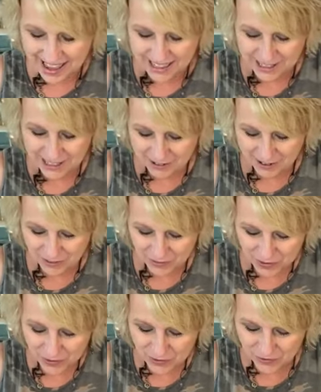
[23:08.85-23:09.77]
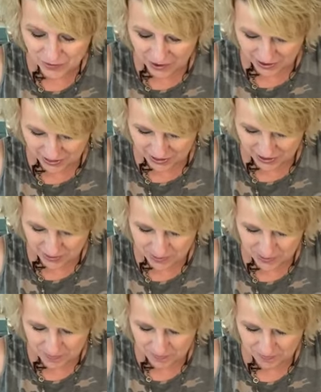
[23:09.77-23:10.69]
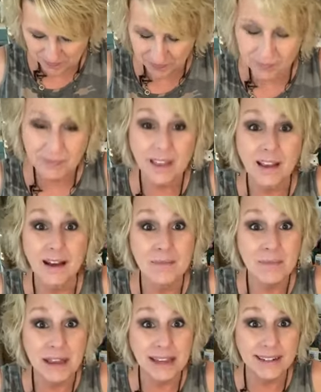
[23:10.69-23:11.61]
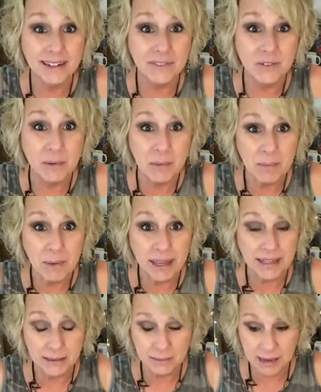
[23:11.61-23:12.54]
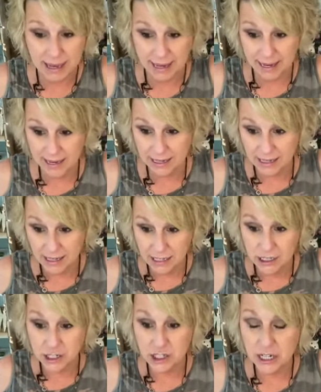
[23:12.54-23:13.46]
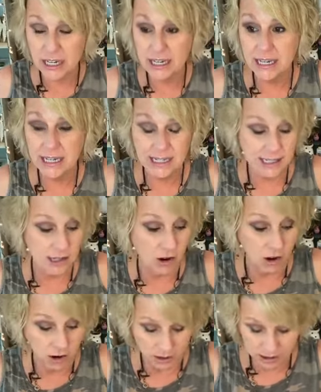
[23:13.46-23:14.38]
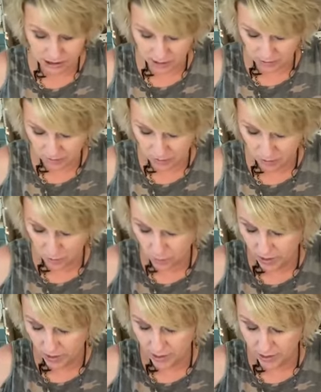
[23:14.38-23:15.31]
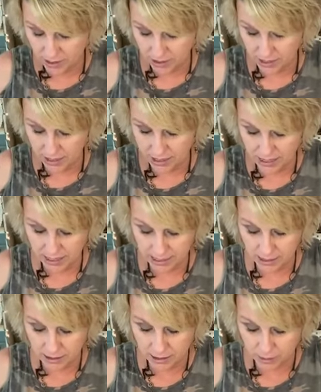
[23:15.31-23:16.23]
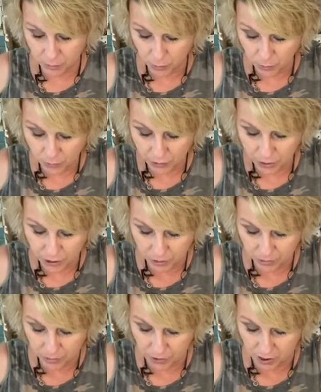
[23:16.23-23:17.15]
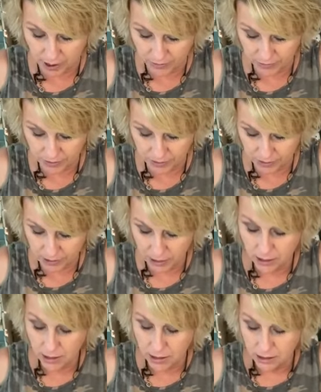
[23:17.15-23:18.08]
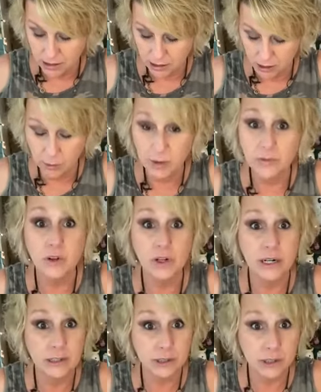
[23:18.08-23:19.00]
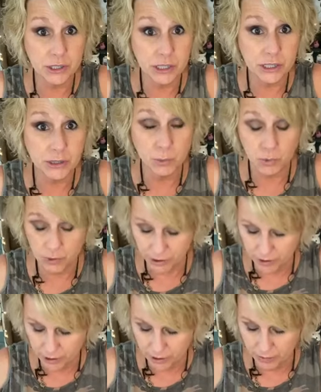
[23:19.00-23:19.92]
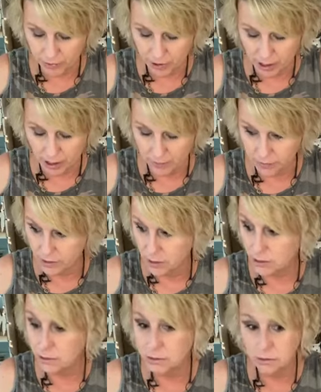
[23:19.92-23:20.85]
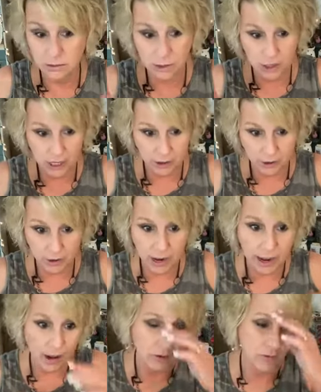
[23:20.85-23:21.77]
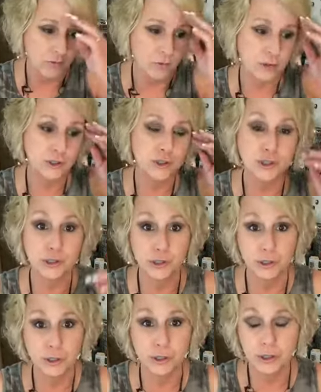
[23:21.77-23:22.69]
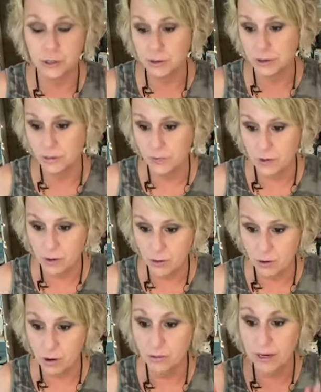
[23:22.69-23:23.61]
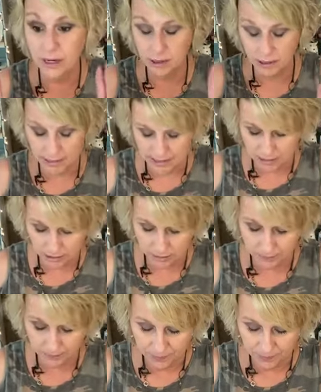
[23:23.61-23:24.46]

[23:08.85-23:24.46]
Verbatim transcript: so if you follow Amanda from Amanda Maid, she is awesome with these embroidery hoop crafts. So if you're interested in embroidery hoop crafts, check her out for sure. If you don't already, you need to.